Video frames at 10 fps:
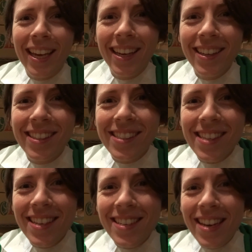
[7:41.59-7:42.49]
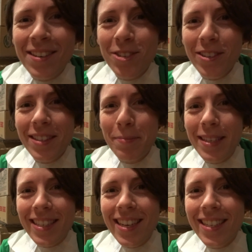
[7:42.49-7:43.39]
This is a dangerous
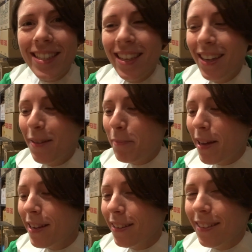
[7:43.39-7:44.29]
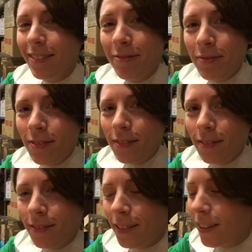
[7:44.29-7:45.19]
business, but
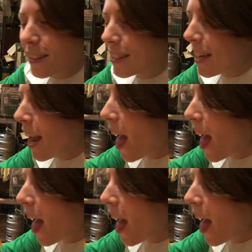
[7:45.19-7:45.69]
we'll see.